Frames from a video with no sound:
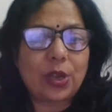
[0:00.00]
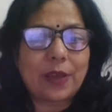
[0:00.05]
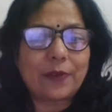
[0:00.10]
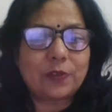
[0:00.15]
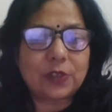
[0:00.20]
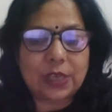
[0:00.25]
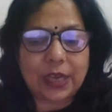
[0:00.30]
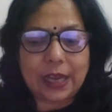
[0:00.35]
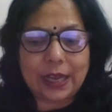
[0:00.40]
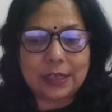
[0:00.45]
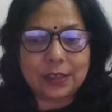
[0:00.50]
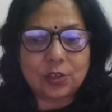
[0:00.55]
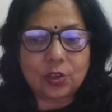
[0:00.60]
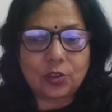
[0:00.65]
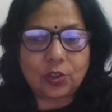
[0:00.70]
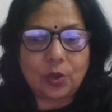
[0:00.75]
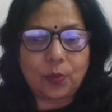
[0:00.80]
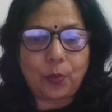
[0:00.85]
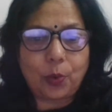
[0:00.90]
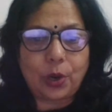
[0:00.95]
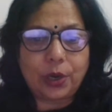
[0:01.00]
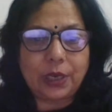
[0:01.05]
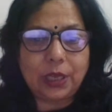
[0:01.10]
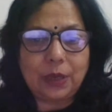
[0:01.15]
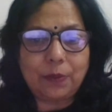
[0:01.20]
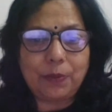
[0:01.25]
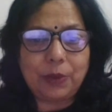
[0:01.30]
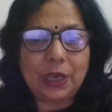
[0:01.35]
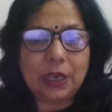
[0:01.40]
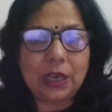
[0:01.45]
have scales on the
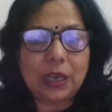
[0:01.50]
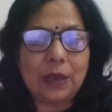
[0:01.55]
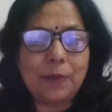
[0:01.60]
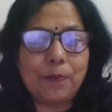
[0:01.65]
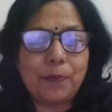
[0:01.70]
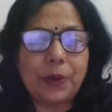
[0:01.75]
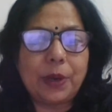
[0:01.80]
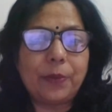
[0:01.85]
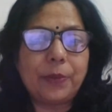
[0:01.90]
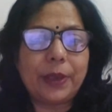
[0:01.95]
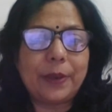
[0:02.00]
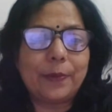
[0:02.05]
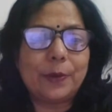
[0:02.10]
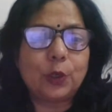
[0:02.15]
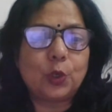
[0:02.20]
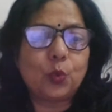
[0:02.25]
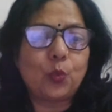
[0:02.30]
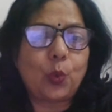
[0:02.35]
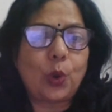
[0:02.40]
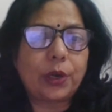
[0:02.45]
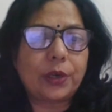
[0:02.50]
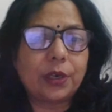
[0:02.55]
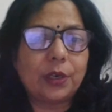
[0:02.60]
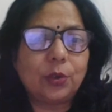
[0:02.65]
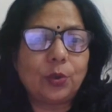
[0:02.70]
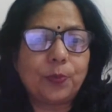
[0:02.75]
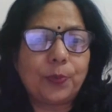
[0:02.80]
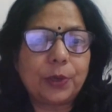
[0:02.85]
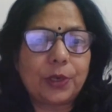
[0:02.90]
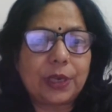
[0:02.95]
body, being impermeable to water
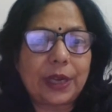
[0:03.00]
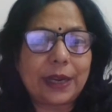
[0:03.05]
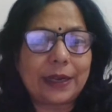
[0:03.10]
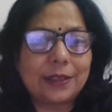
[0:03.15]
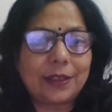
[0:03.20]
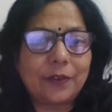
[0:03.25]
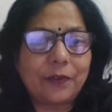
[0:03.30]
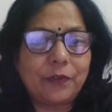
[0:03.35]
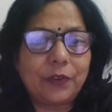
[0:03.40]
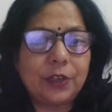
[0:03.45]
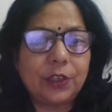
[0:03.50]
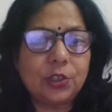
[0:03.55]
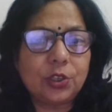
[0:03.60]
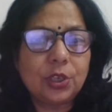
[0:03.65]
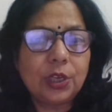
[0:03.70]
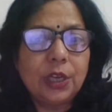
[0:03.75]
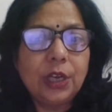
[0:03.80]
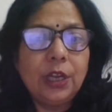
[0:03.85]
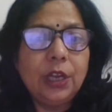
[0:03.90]
to protect the fish.